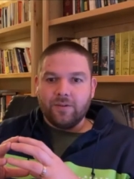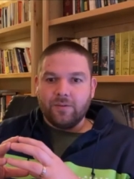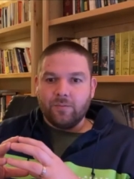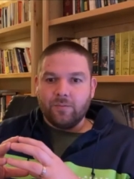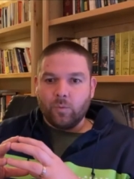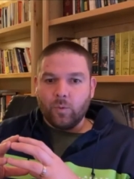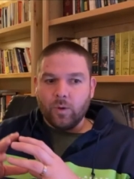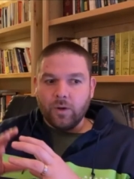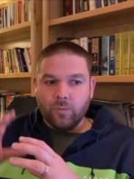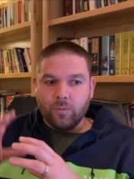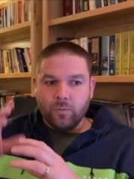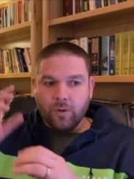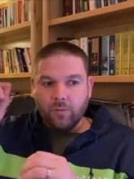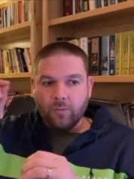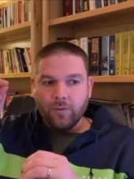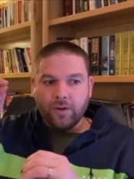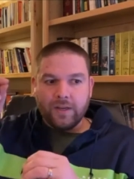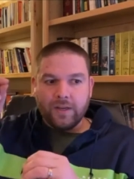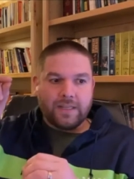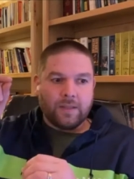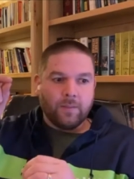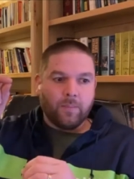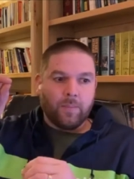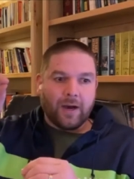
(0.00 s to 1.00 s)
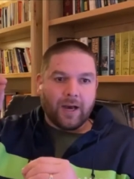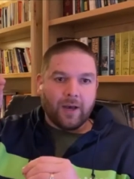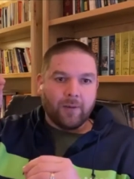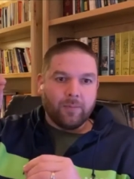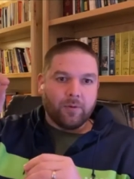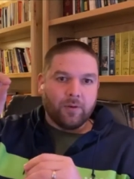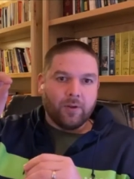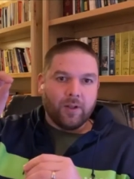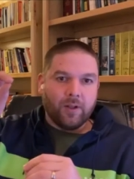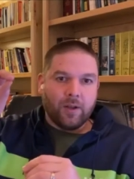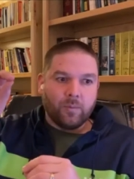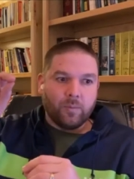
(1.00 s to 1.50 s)
when we read the
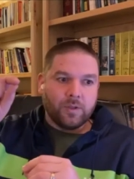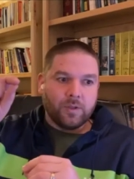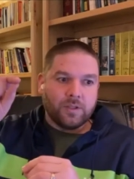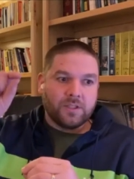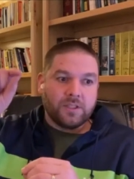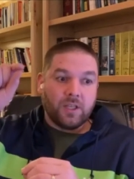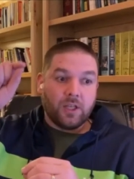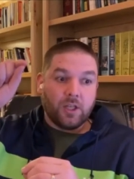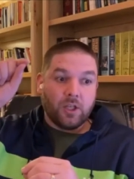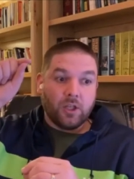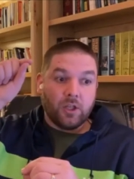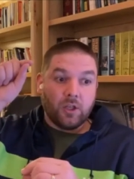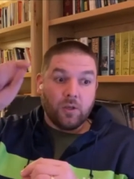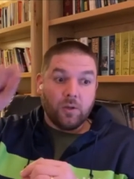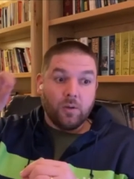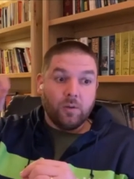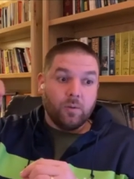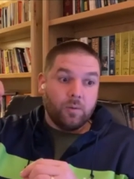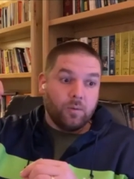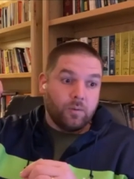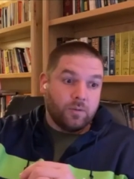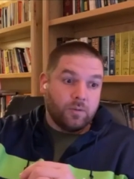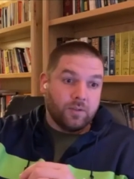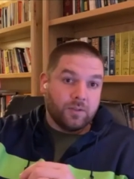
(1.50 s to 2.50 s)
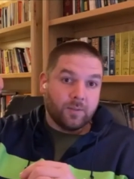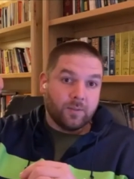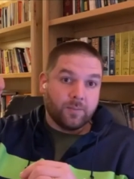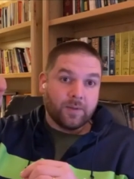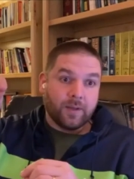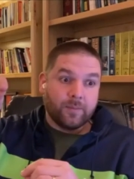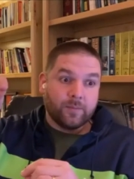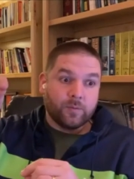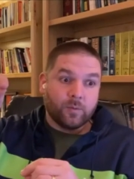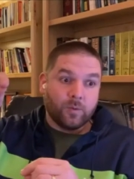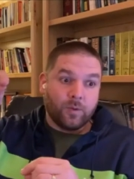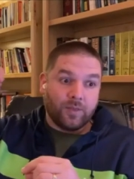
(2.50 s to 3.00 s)
Bible and we see you,
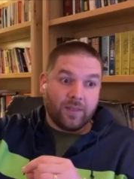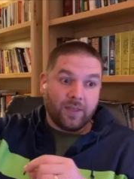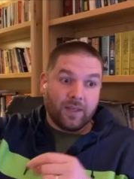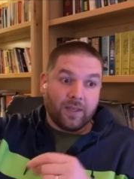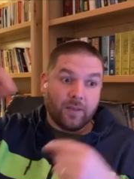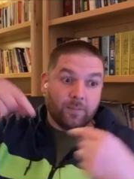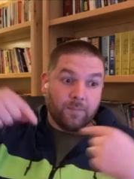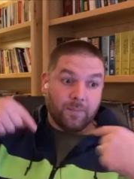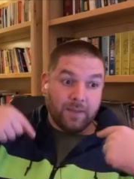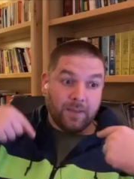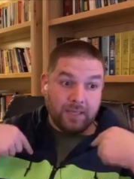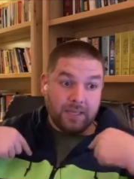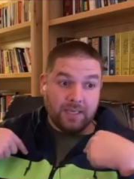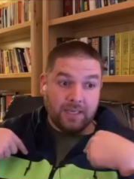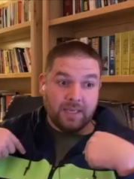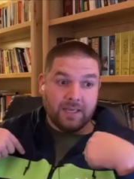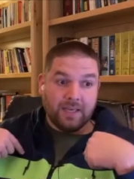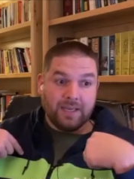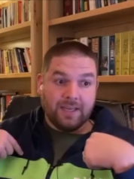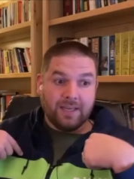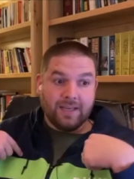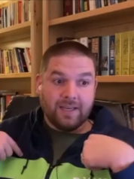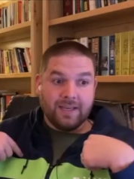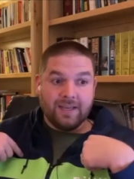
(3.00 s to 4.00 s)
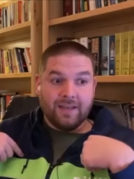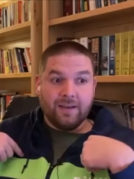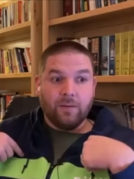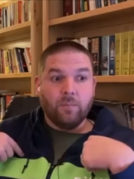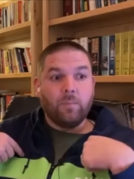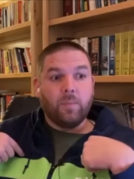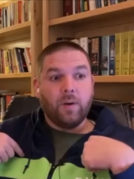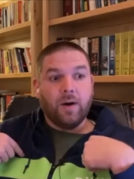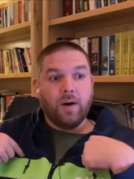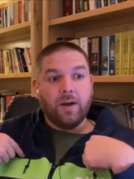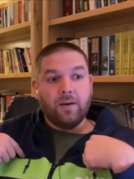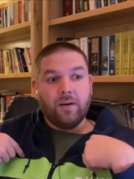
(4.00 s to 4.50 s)
sometimes we think me,
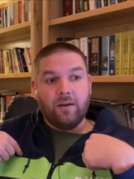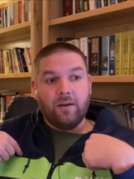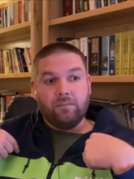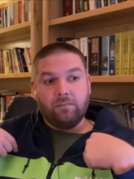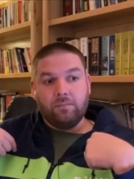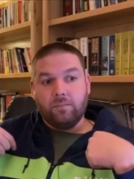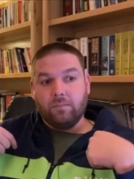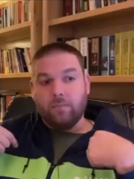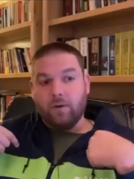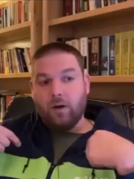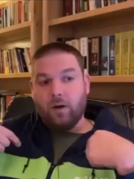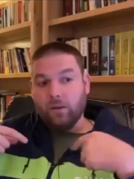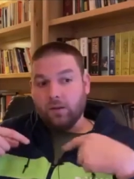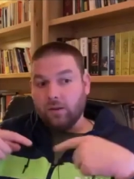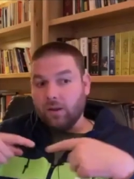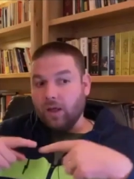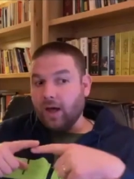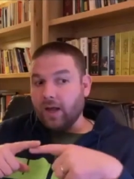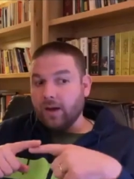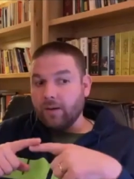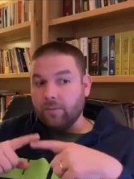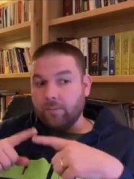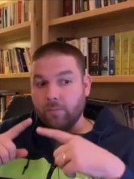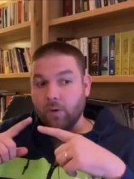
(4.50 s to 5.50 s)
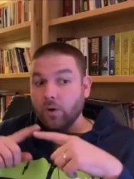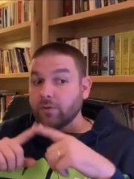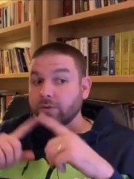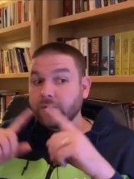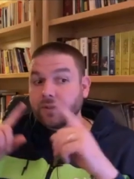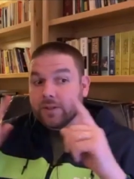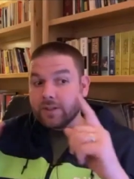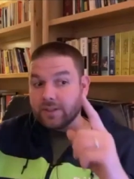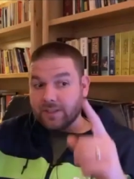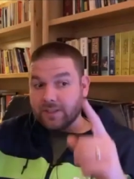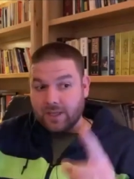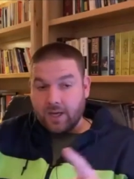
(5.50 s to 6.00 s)
but a lot,
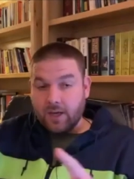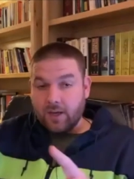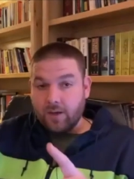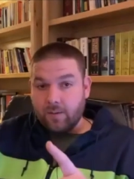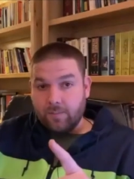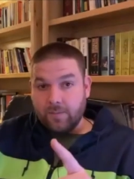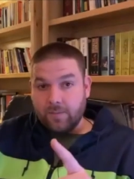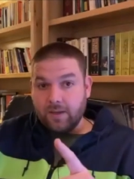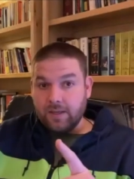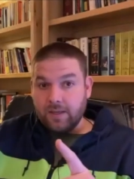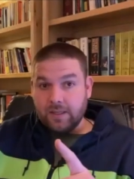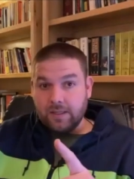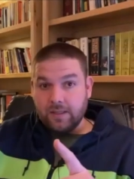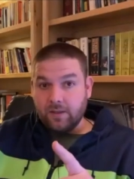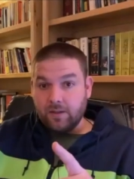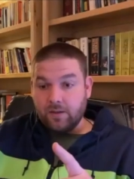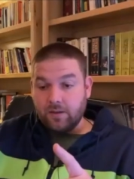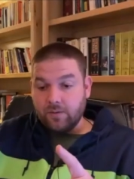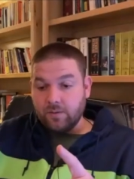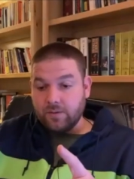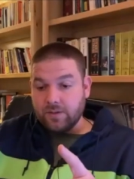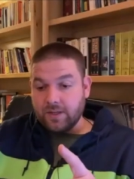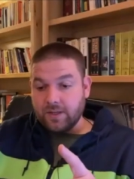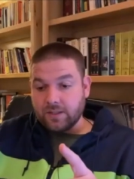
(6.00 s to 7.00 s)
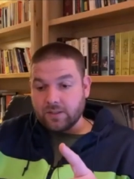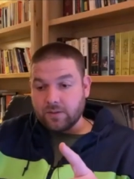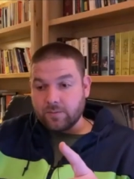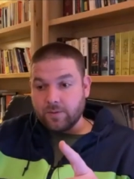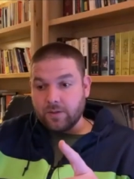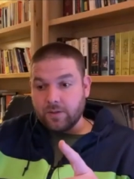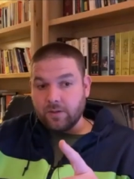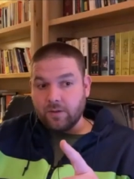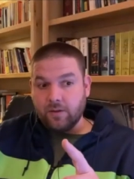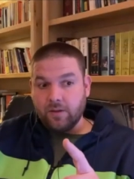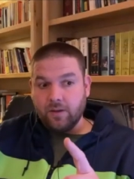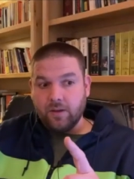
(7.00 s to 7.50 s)
most of the time in the New
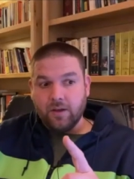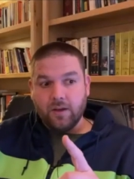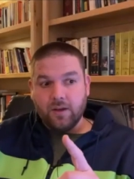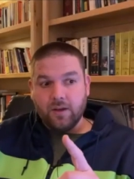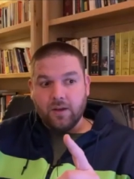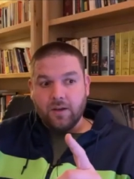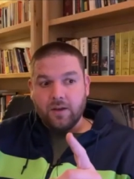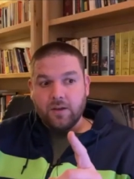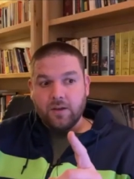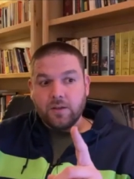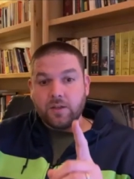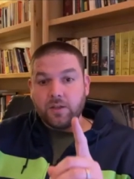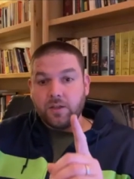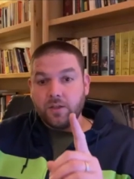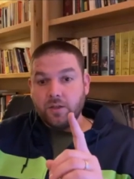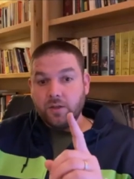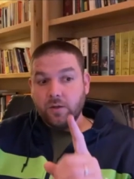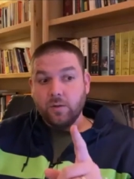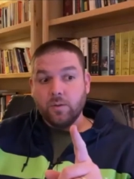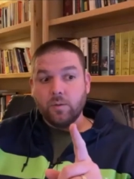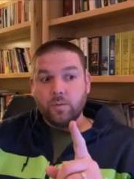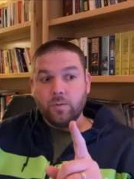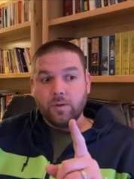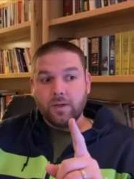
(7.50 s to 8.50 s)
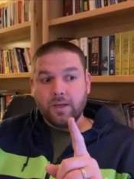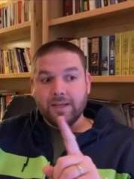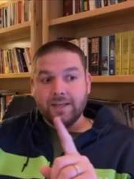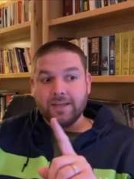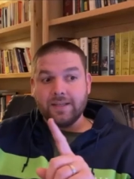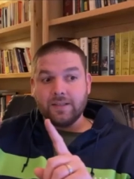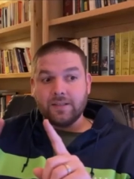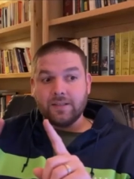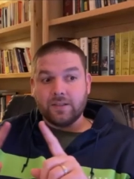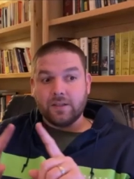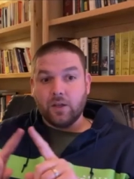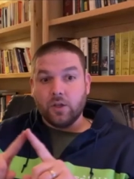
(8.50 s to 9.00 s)
Testament, you
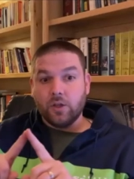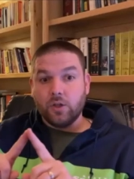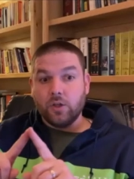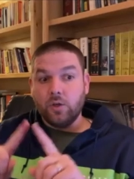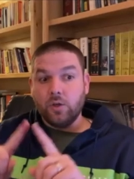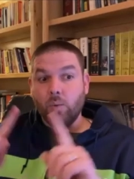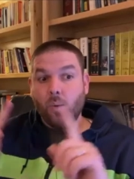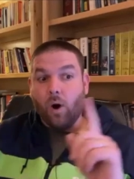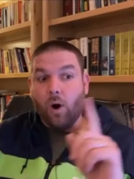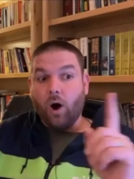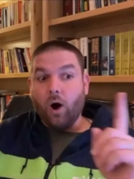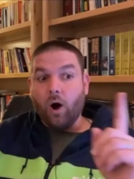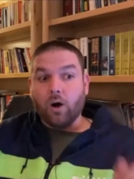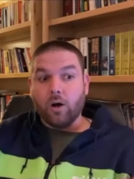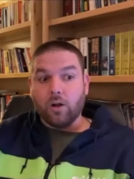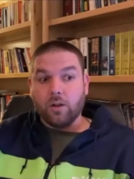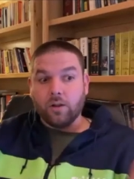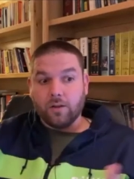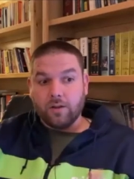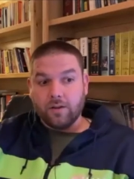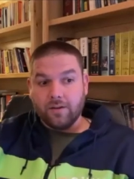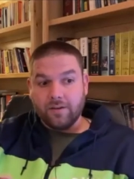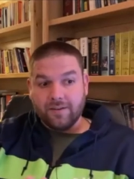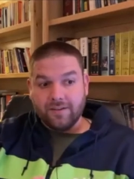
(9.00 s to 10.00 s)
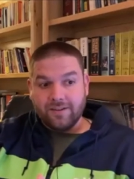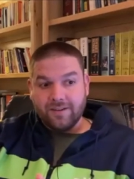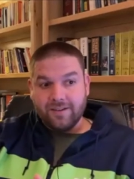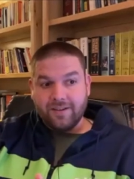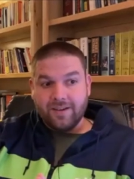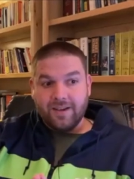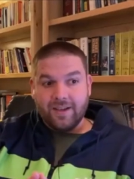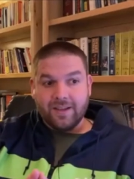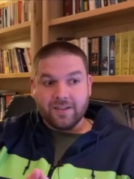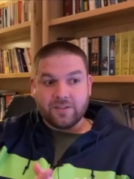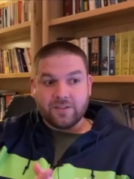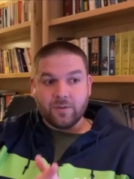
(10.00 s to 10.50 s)
is you all.
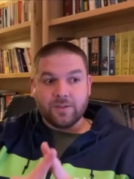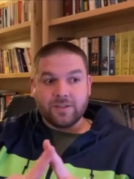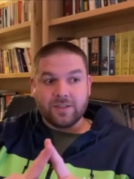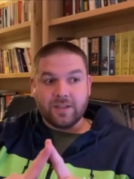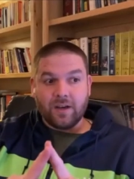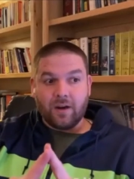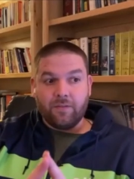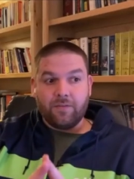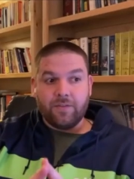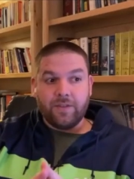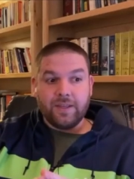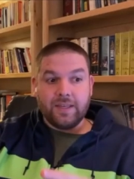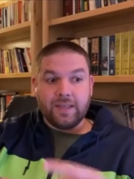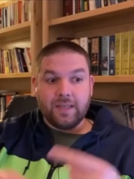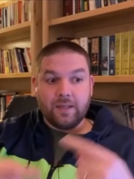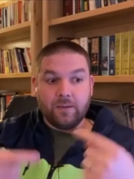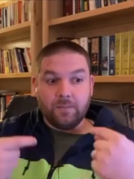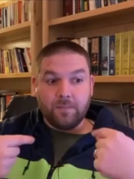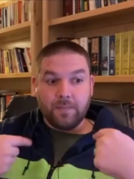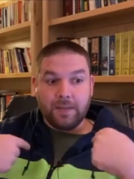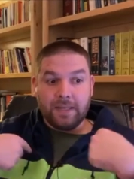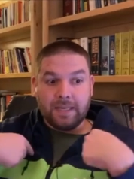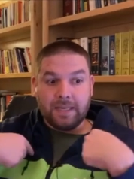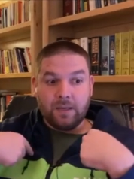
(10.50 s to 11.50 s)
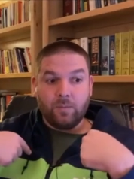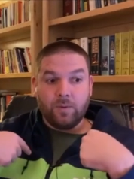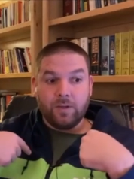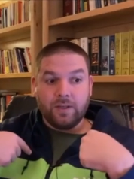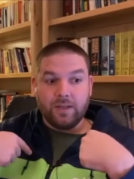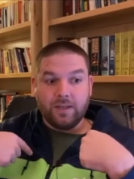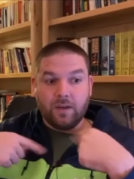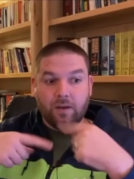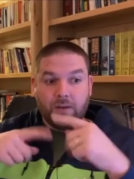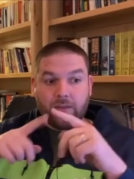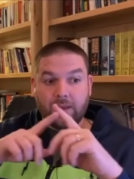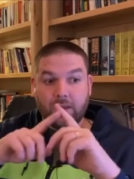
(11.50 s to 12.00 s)
And so instead of thinking me, we
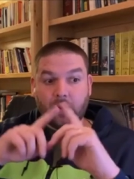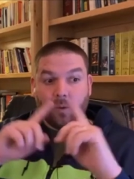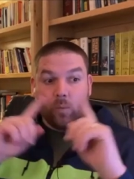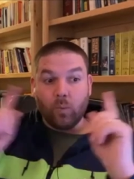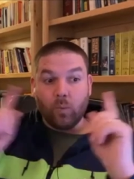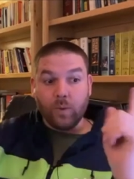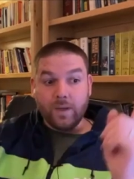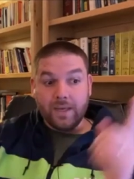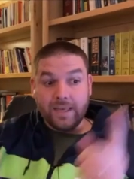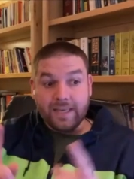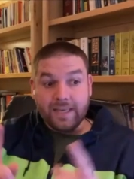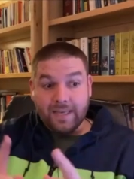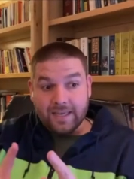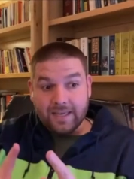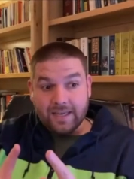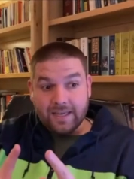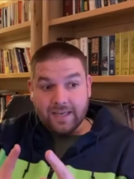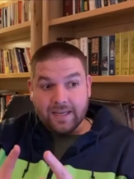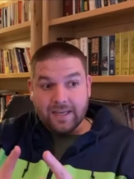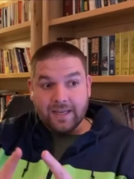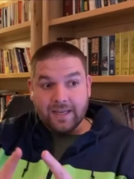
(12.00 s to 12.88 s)
need to think we.